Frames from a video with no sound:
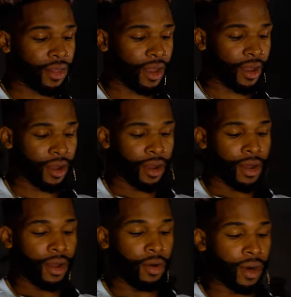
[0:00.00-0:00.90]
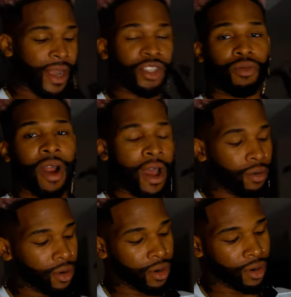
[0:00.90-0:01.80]
thing, or next
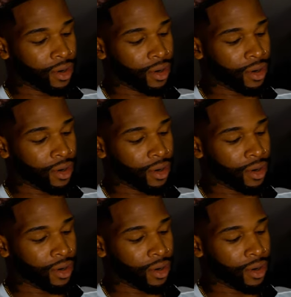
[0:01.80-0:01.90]
round.